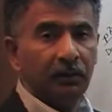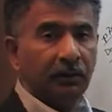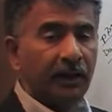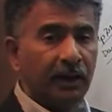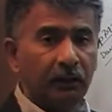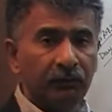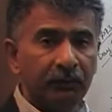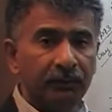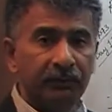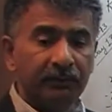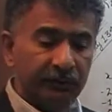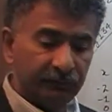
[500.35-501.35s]
Negative simply
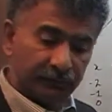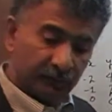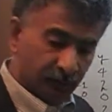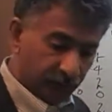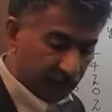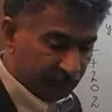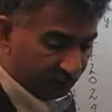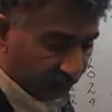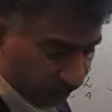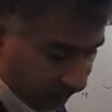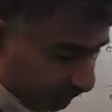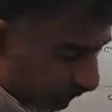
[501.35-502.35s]
means we just flip